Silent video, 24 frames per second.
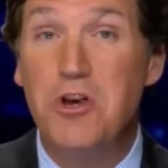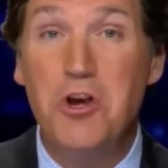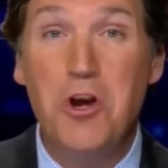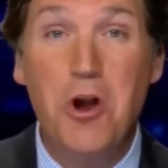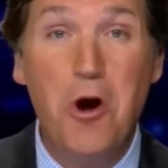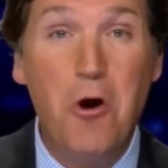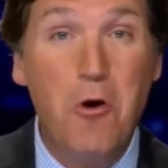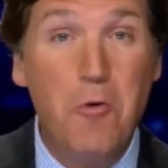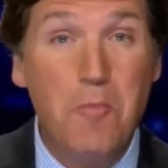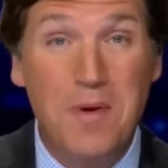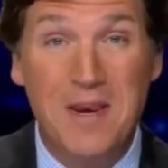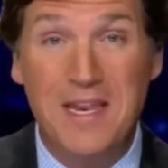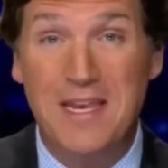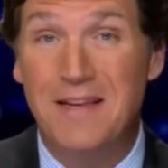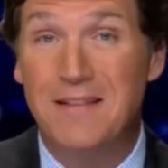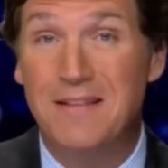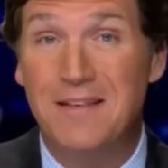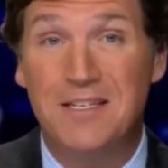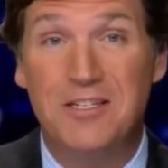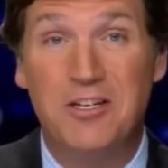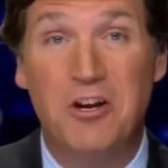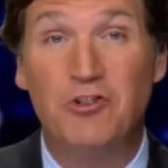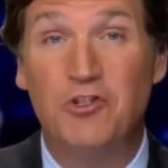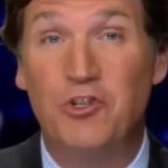nobody in
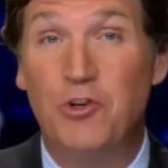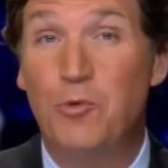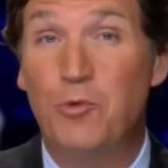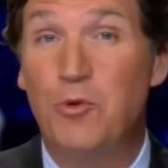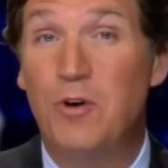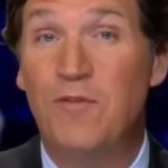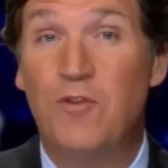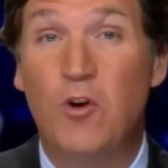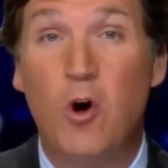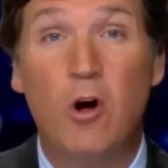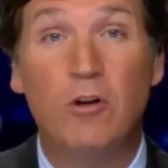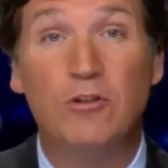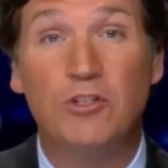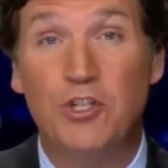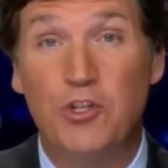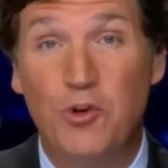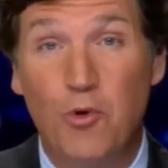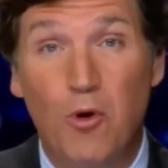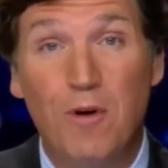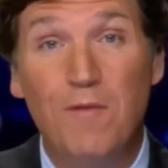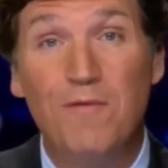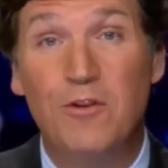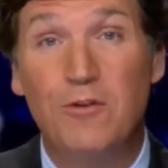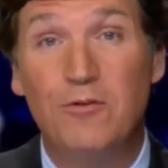this country would have called
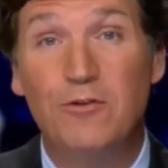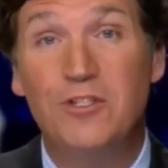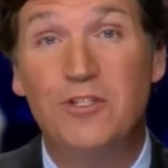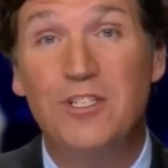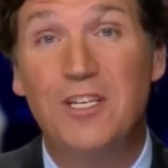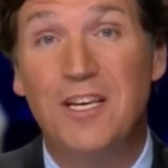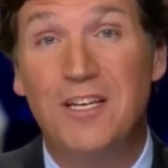your views